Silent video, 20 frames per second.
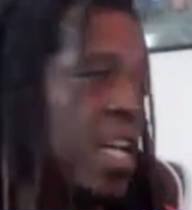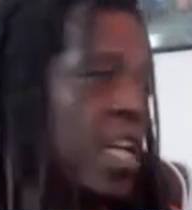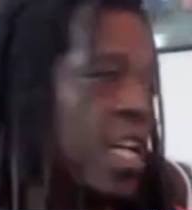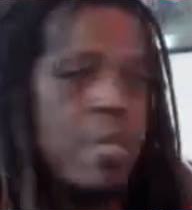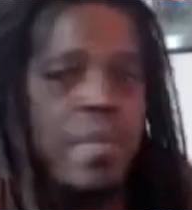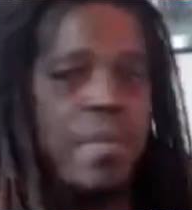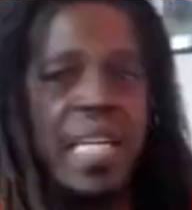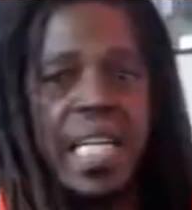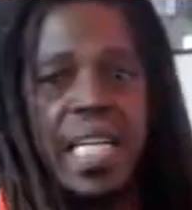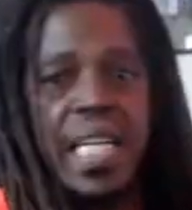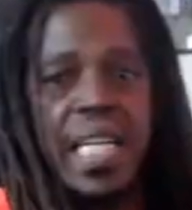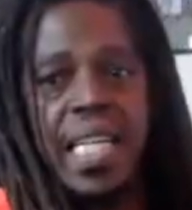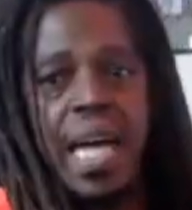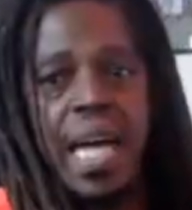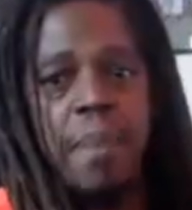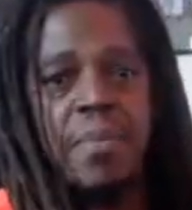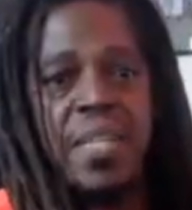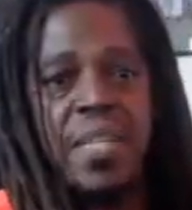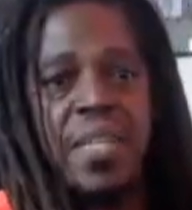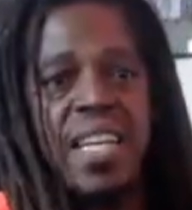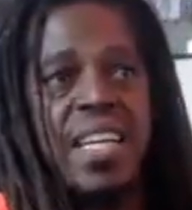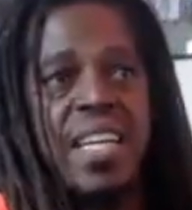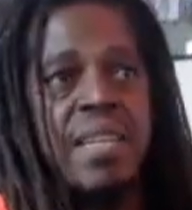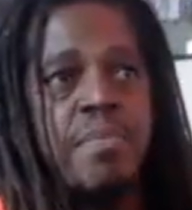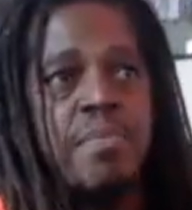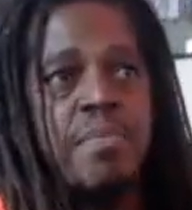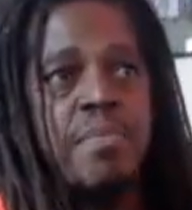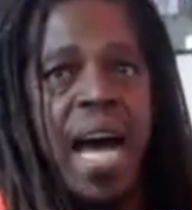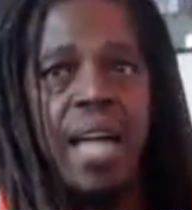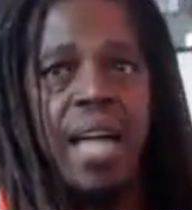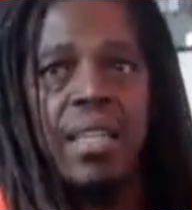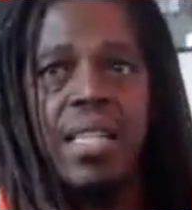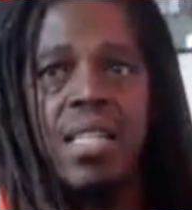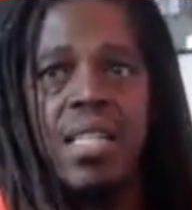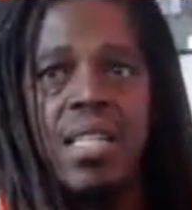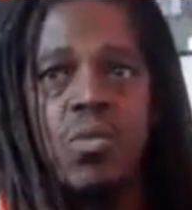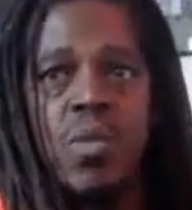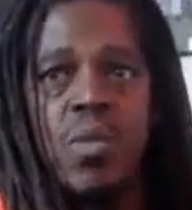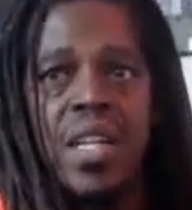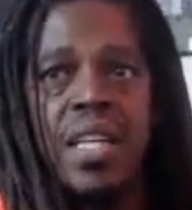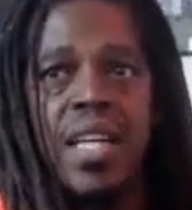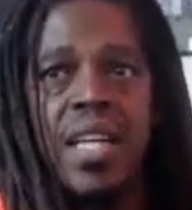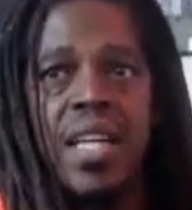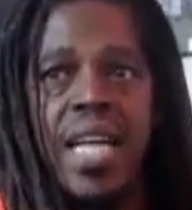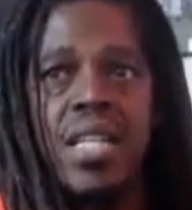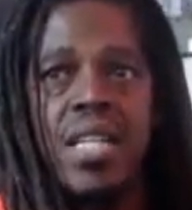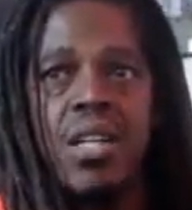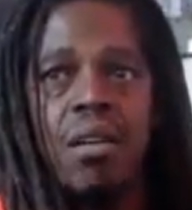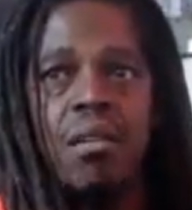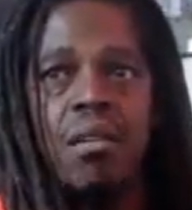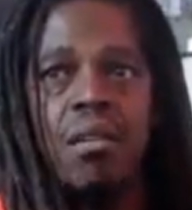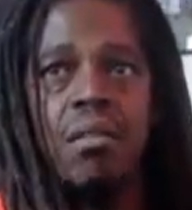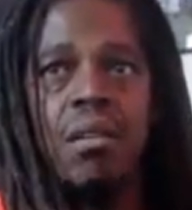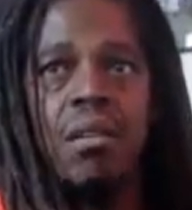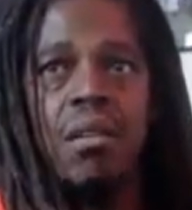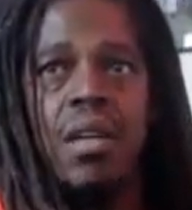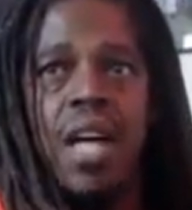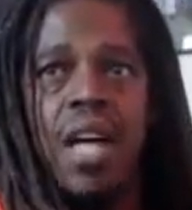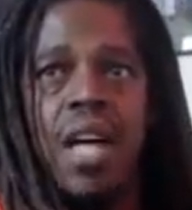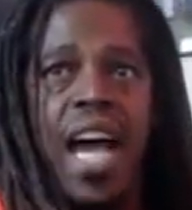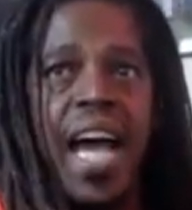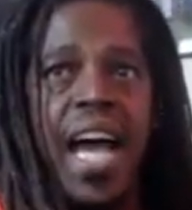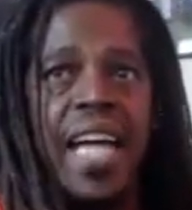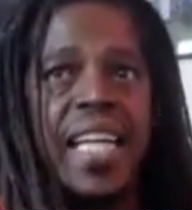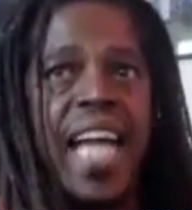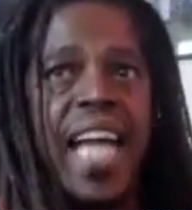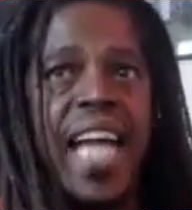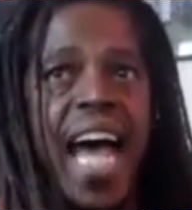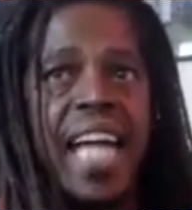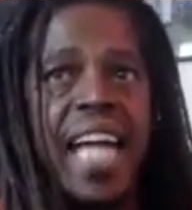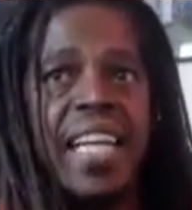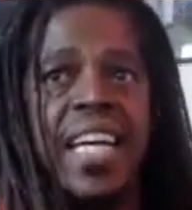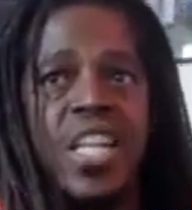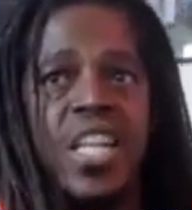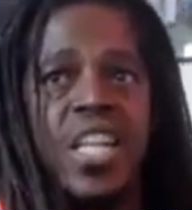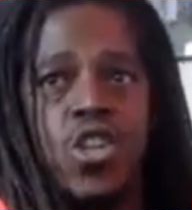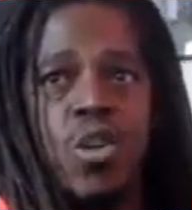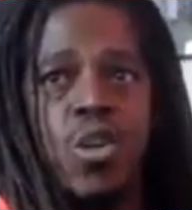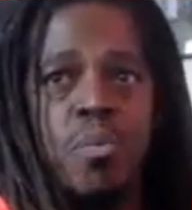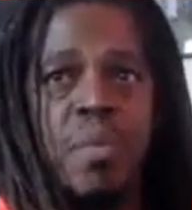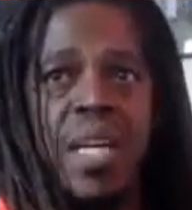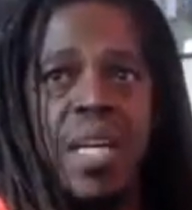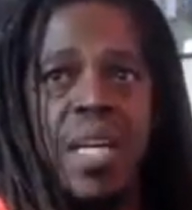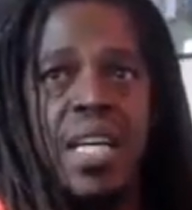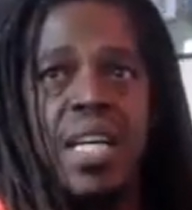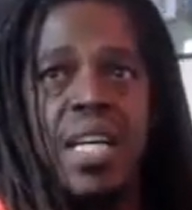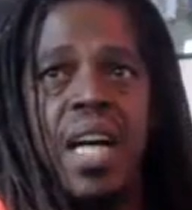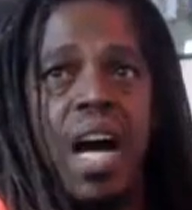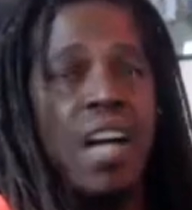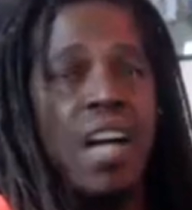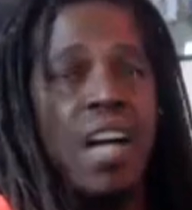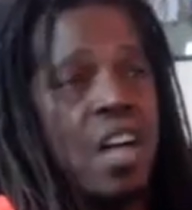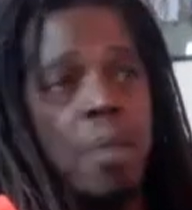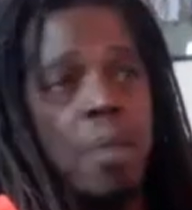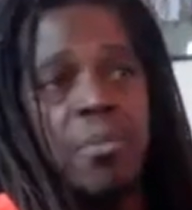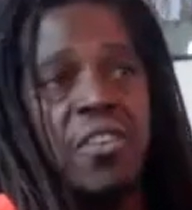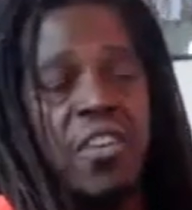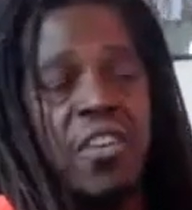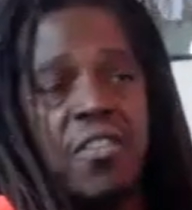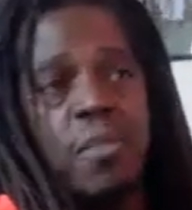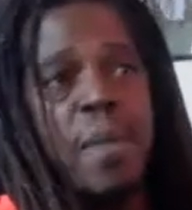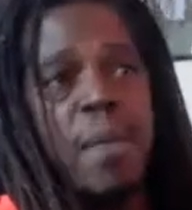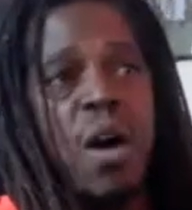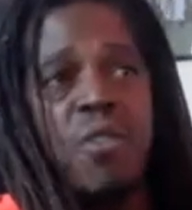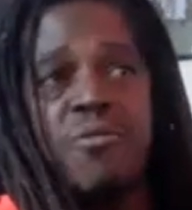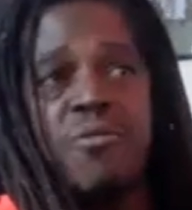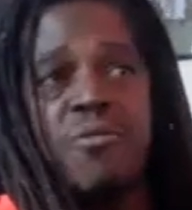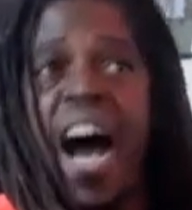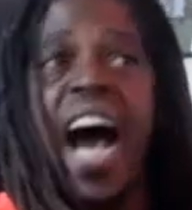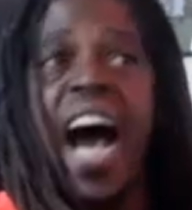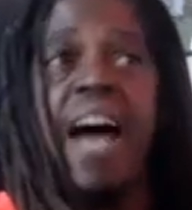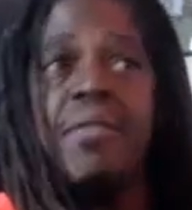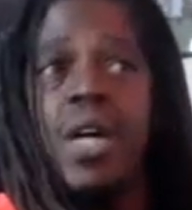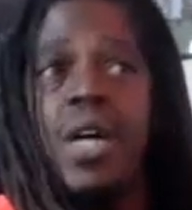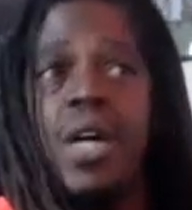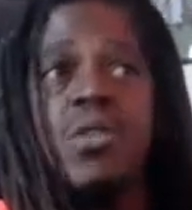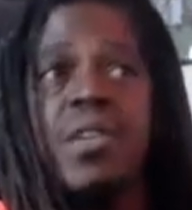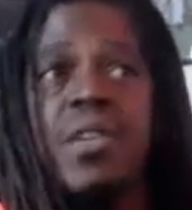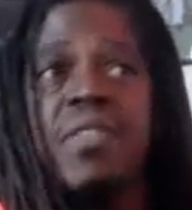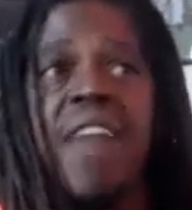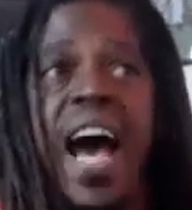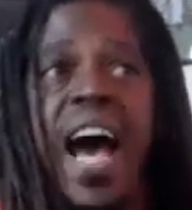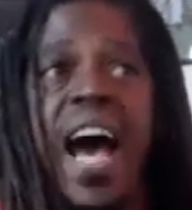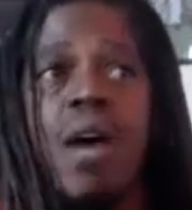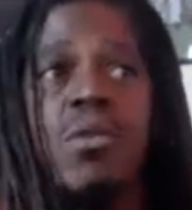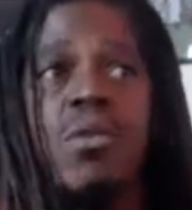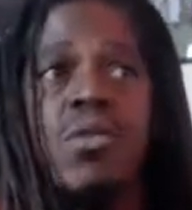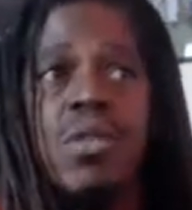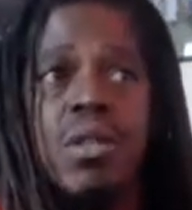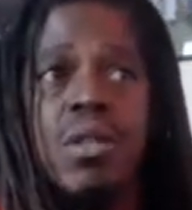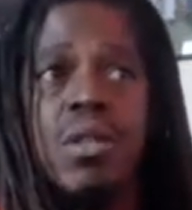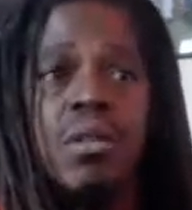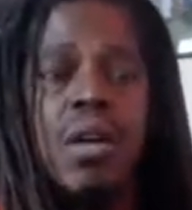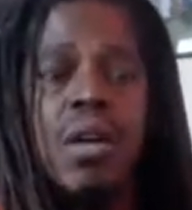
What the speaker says: kept in balance with nature, and that it should be a number of about 500,000, I